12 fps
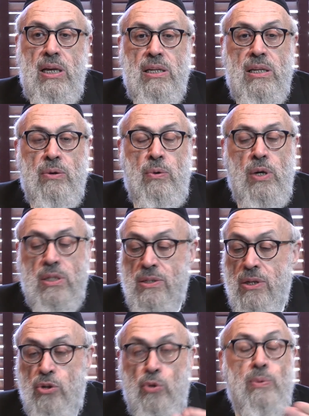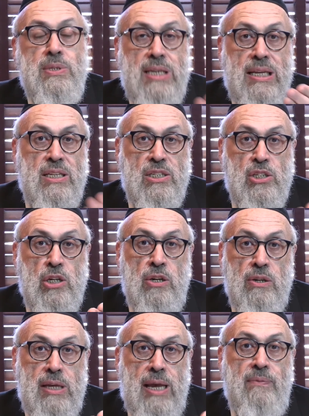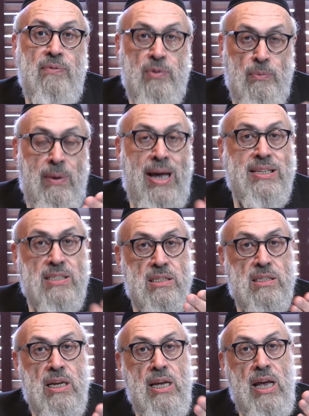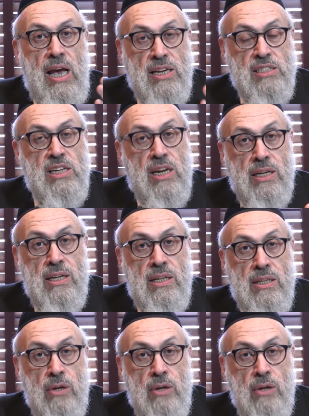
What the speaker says: There was the Trumas Alishcha, came from the Machzas HaShekel.